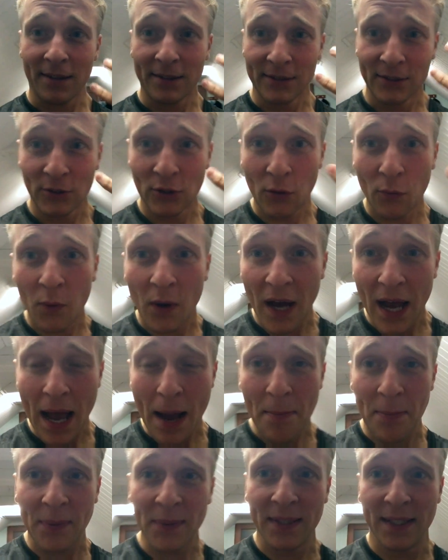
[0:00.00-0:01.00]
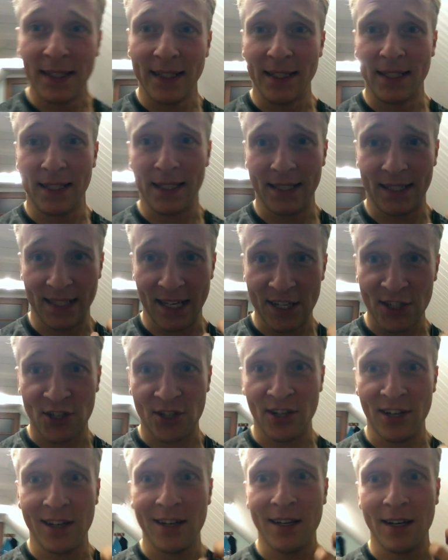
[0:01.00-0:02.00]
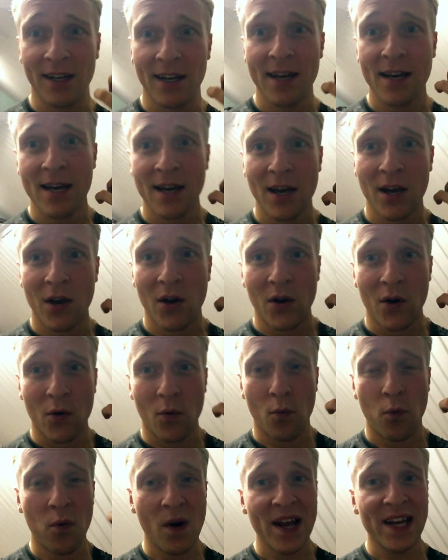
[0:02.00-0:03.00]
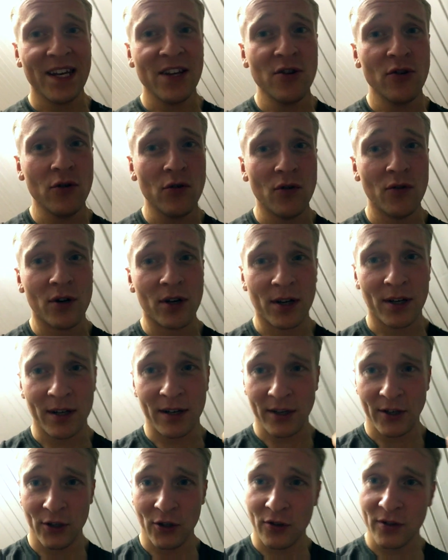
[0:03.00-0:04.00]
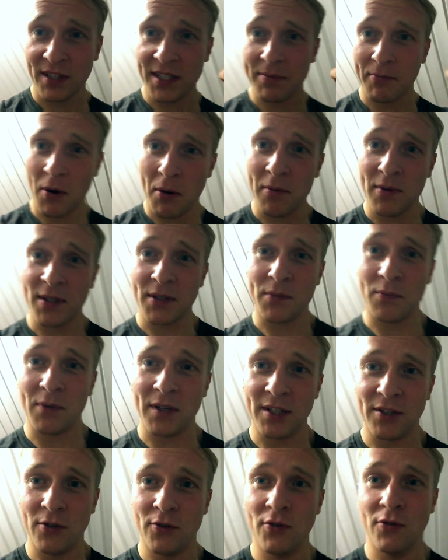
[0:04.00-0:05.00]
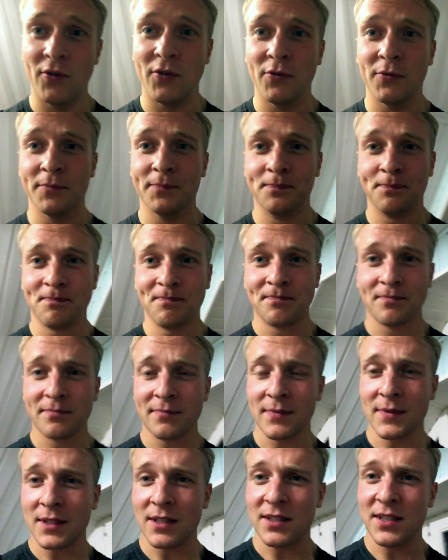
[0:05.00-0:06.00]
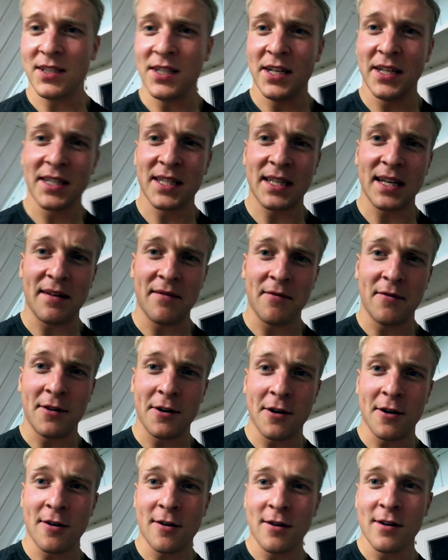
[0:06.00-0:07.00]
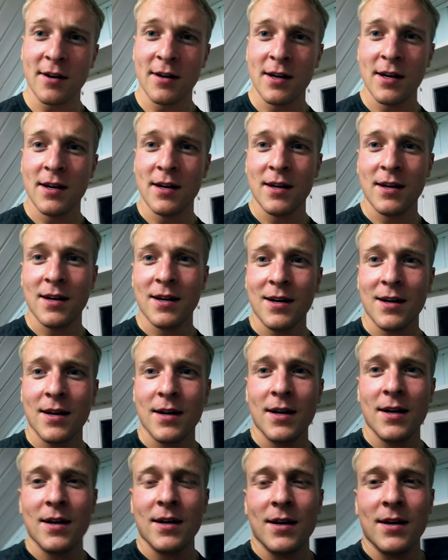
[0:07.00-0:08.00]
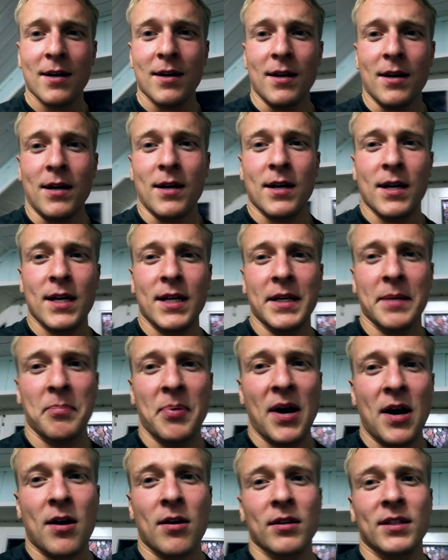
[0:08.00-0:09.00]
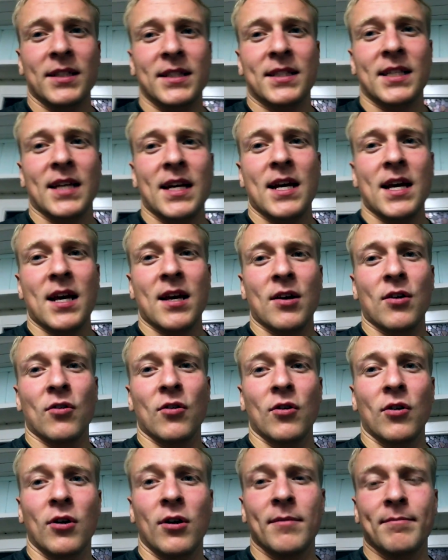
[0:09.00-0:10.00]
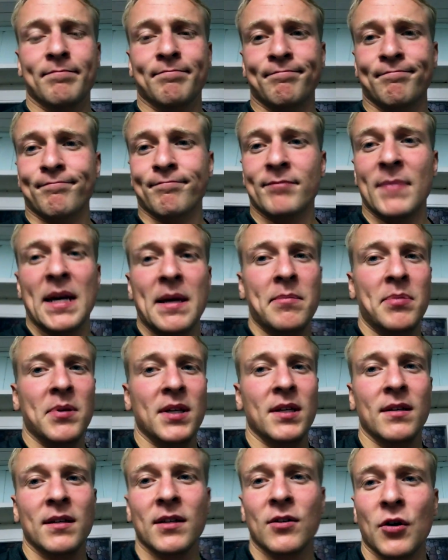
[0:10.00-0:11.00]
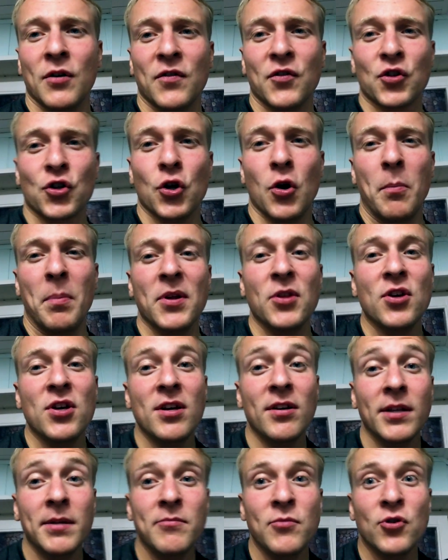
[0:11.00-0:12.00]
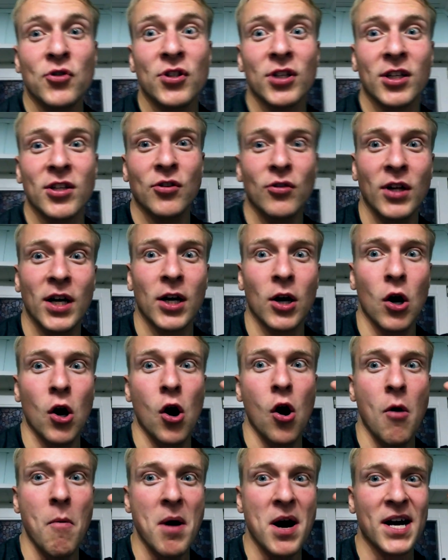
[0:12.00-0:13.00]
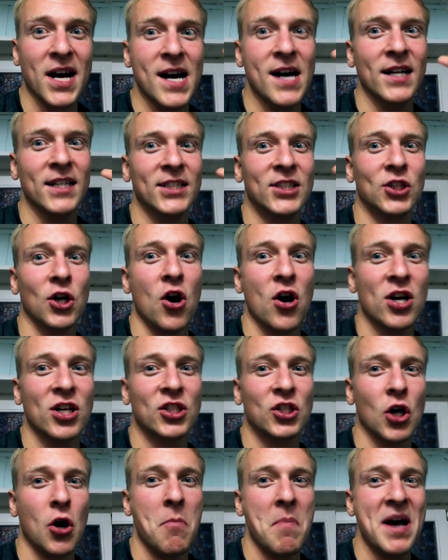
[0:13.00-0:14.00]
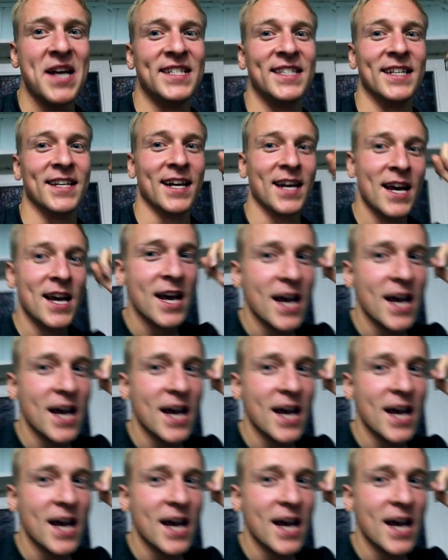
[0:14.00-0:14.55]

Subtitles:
So what happened is essentially when you know these moments when you sitting somewhere in a bar, let's say, or maybe in a coffee shop, and you hear the music and you're like, oh my god, this song is so amazing,